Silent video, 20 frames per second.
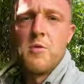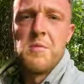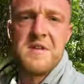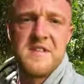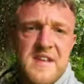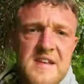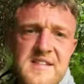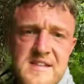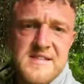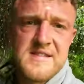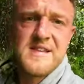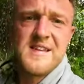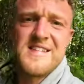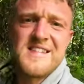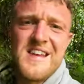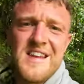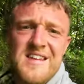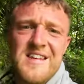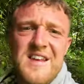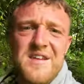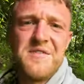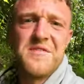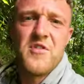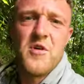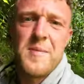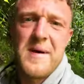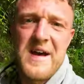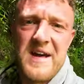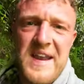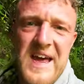We've been descending for
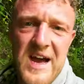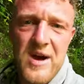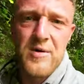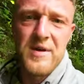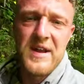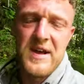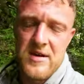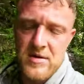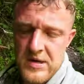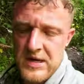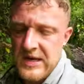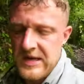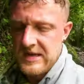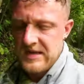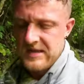about an hour now.